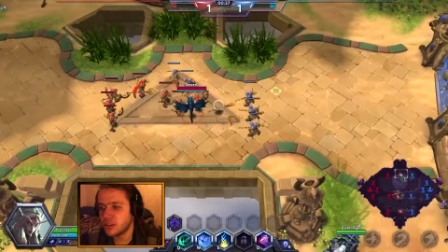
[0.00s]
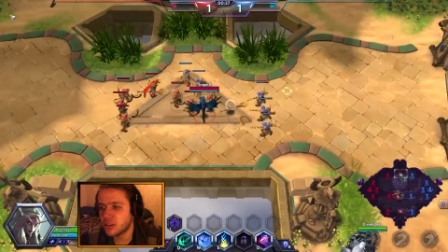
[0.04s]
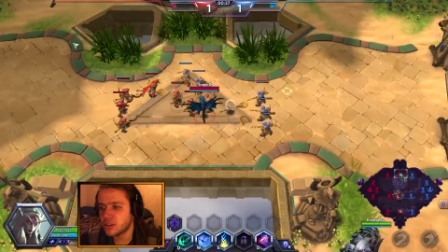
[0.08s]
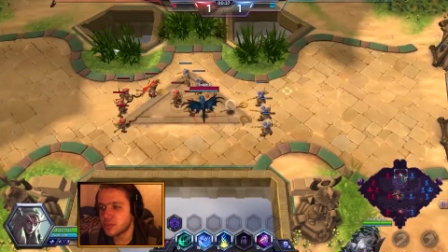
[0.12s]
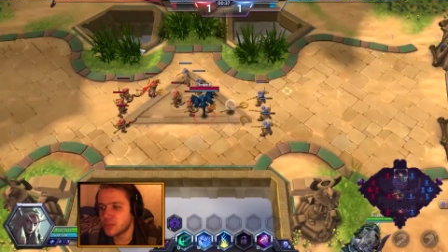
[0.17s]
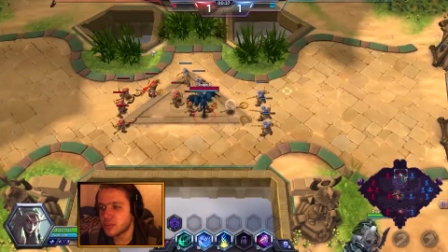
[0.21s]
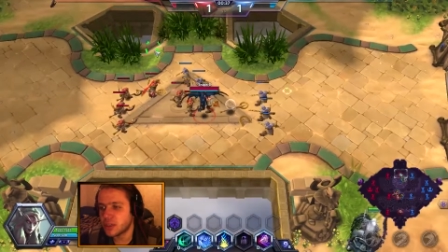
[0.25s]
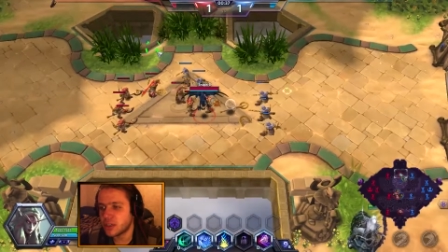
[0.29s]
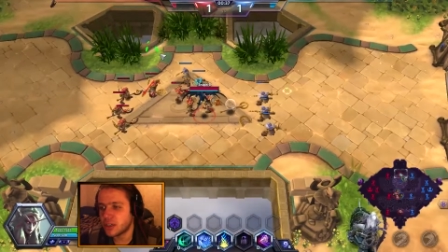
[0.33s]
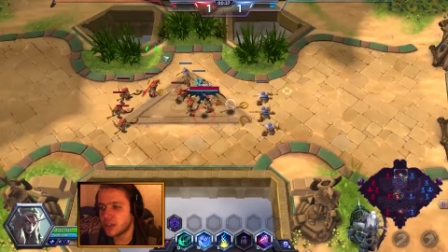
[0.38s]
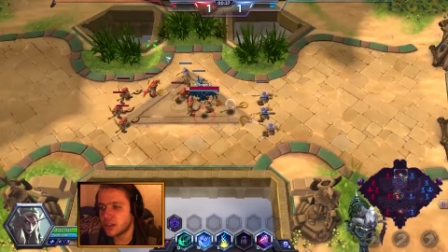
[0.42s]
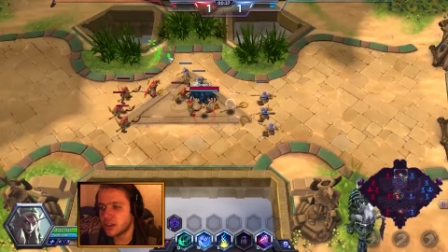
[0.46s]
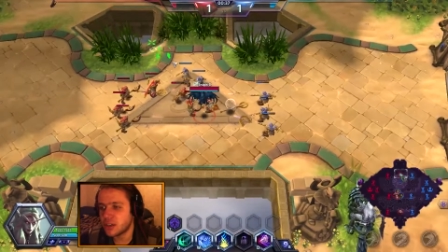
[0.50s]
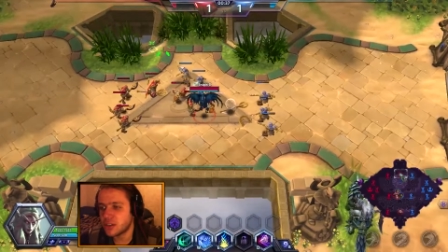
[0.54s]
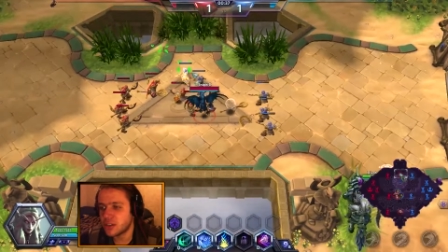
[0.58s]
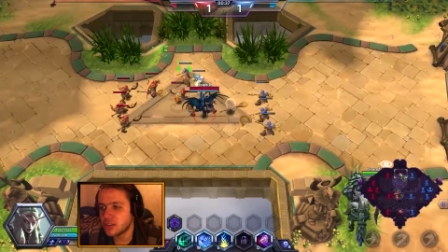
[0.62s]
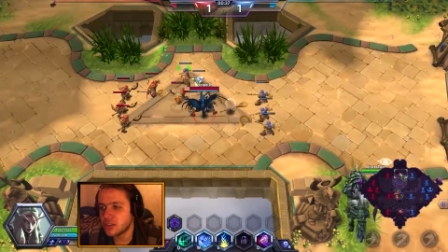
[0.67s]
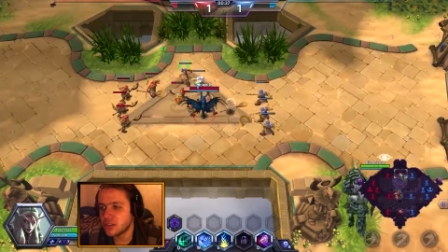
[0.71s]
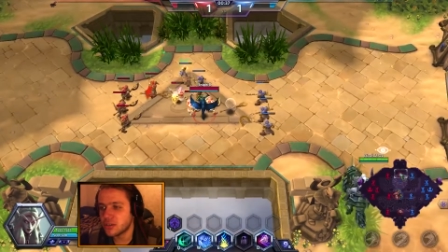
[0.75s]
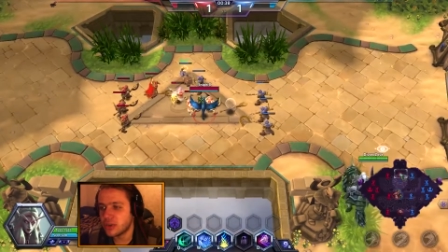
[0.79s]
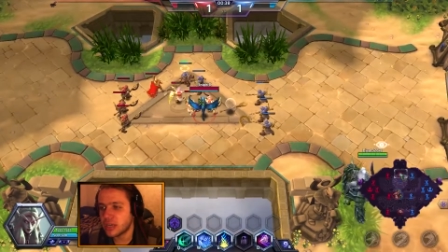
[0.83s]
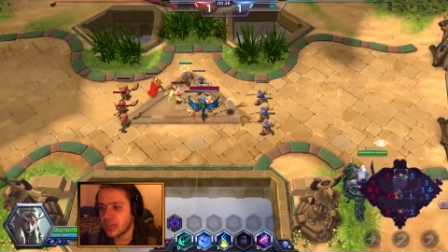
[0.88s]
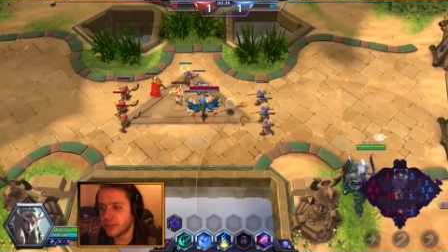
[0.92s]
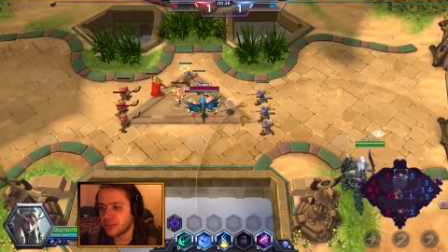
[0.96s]
is because
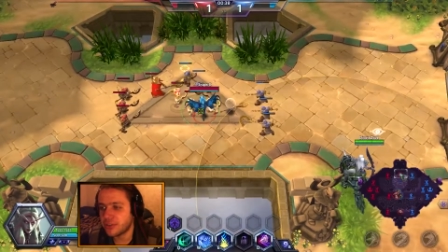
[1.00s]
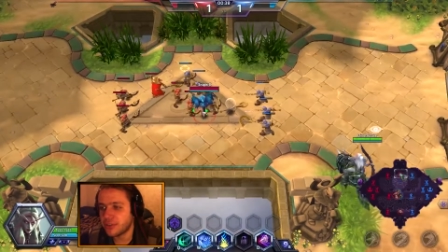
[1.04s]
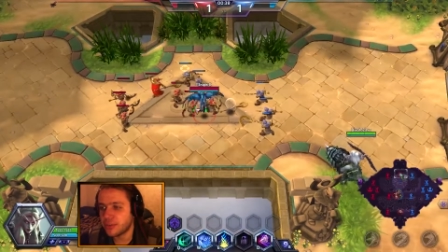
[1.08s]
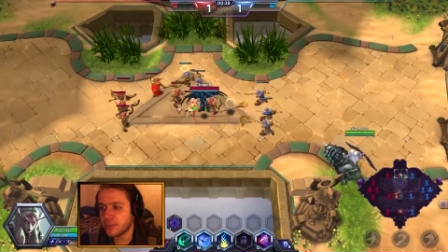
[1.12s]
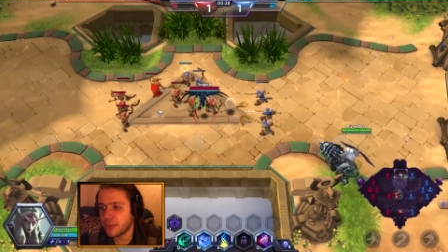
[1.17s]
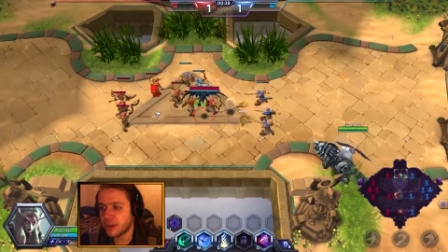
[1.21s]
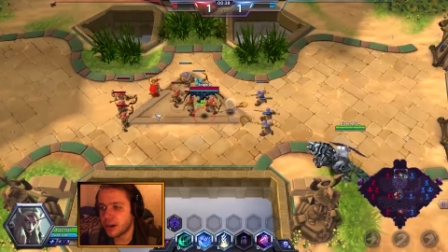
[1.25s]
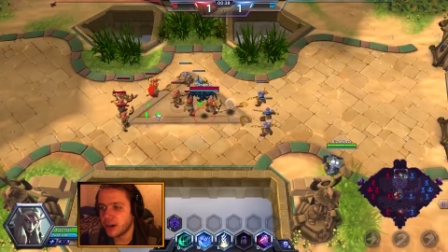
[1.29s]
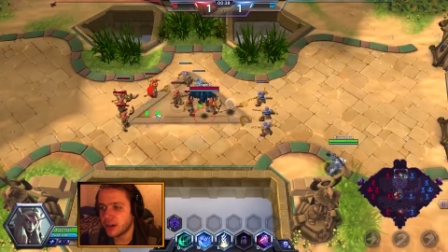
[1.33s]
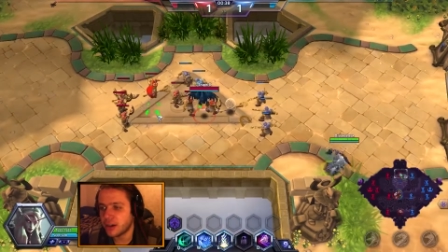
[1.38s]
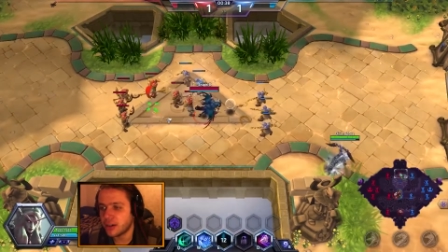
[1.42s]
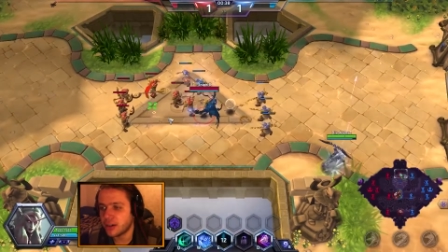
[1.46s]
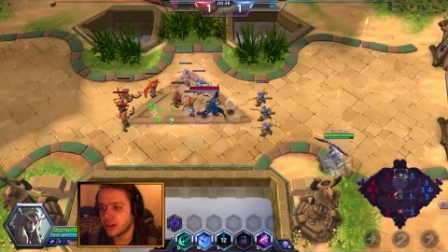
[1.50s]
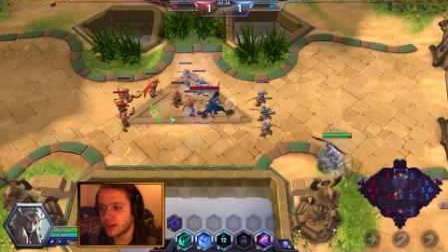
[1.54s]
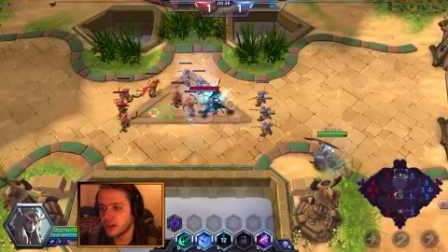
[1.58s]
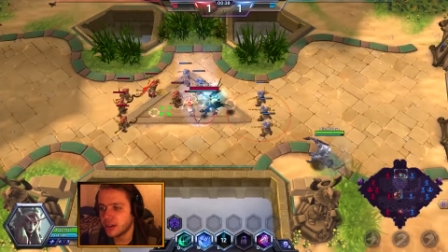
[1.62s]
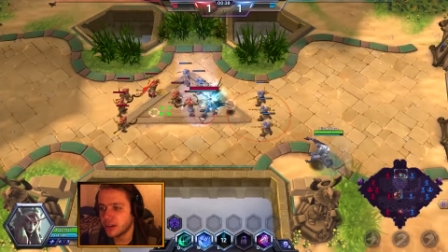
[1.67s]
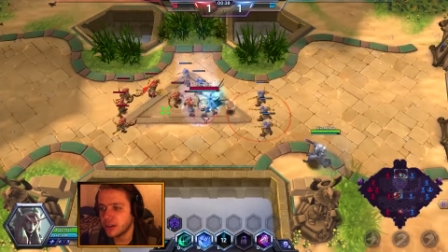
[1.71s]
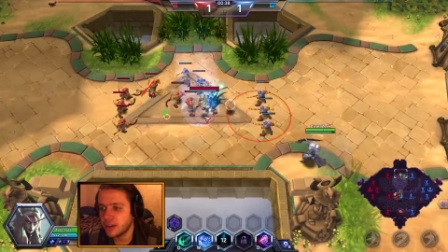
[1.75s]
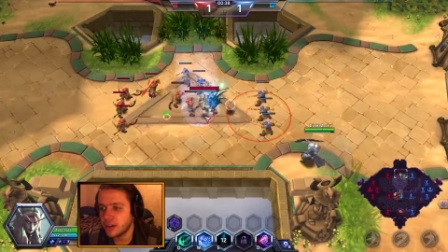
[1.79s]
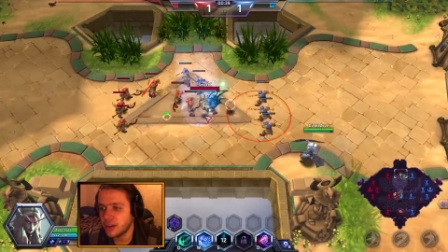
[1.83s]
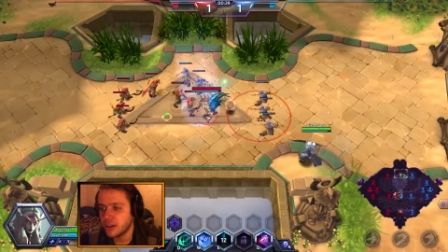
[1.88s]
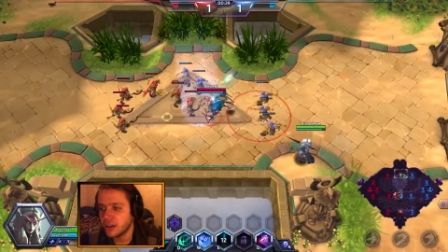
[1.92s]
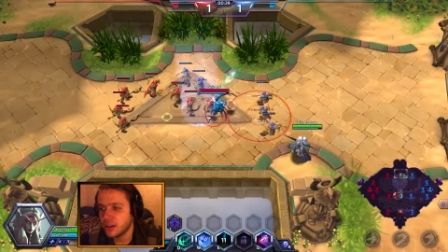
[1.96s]
you have the mark.
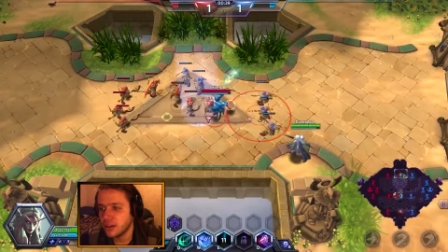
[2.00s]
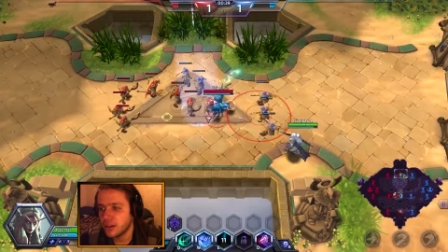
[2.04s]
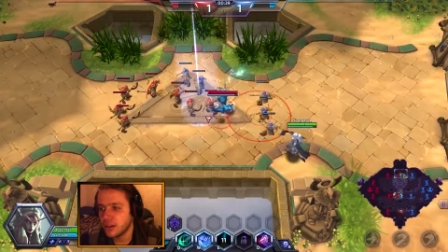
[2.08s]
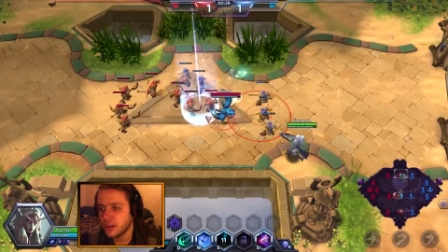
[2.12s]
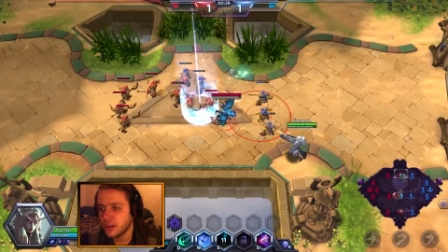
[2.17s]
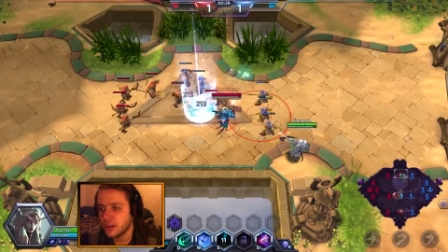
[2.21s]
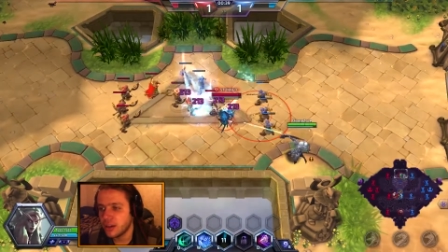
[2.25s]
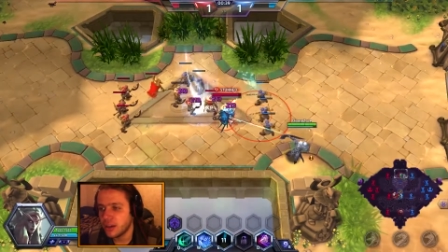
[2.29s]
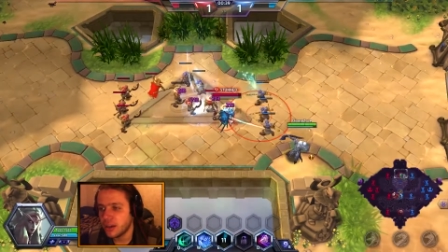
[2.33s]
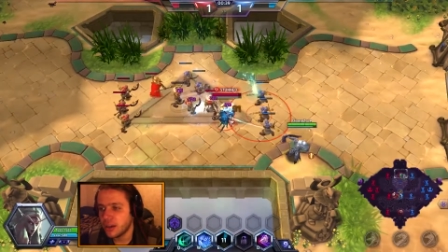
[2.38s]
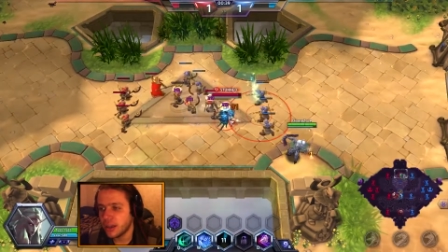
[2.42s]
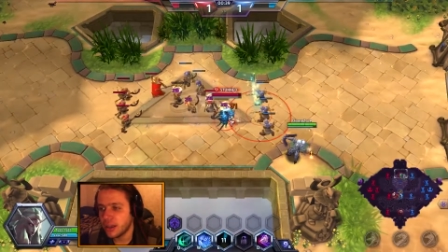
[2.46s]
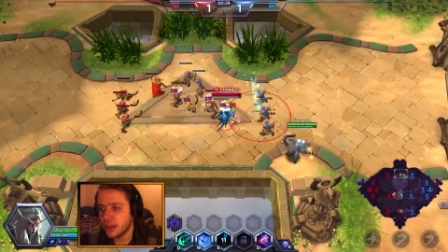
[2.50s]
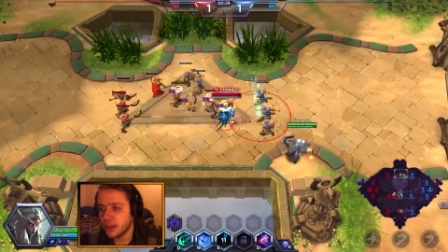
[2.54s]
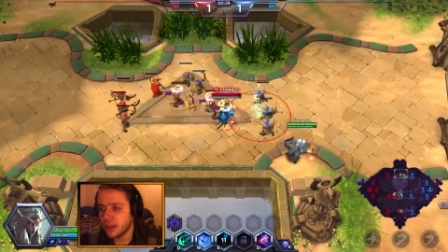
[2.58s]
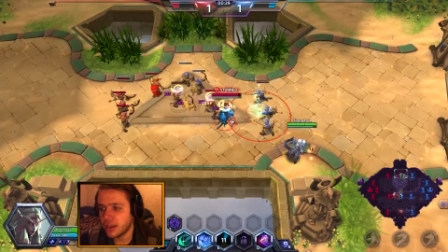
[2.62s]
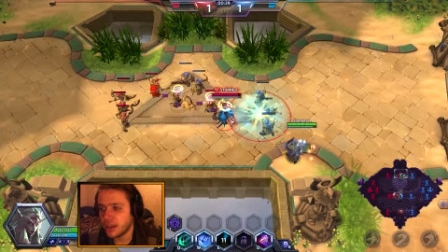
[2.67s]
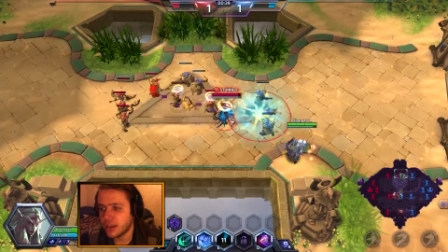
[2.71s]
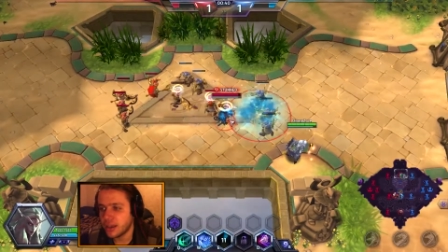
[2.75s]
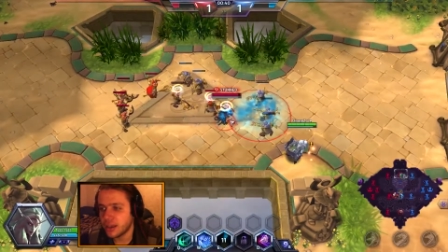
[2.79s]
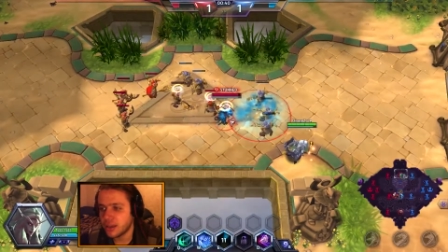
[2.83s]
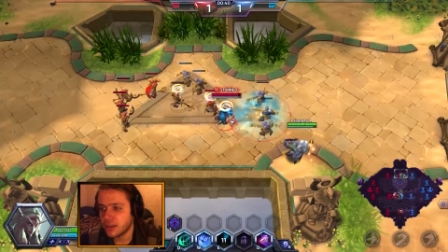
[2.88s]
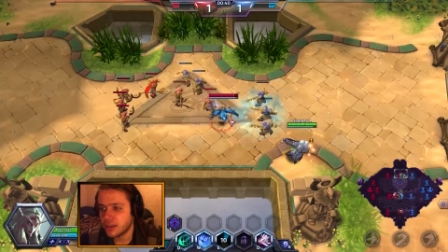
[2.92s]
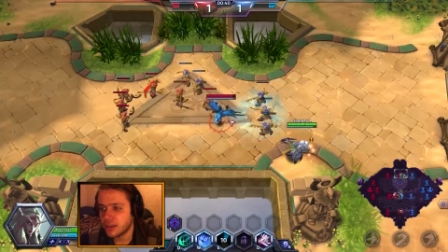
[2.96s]

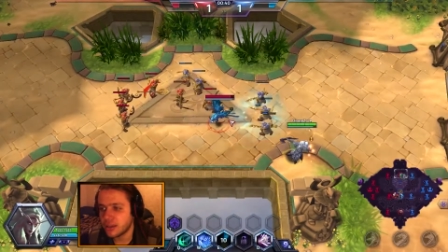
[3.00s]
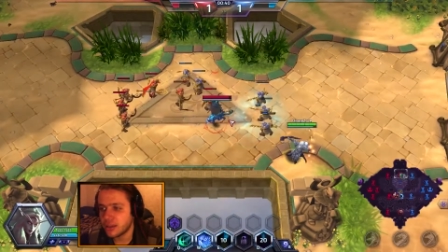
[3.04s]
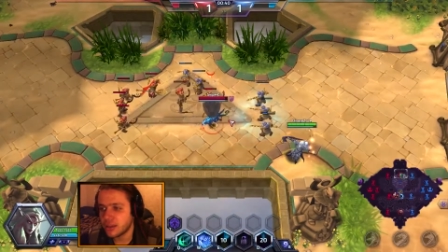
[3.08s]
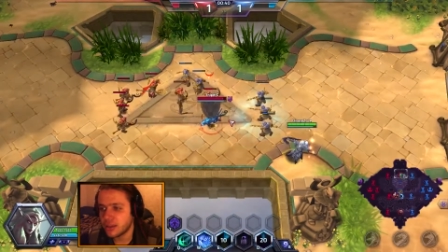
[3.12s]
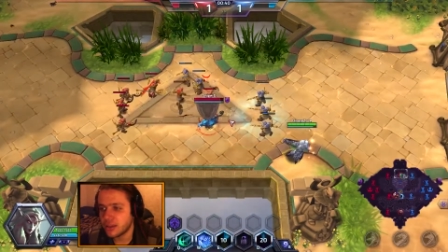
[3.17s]
And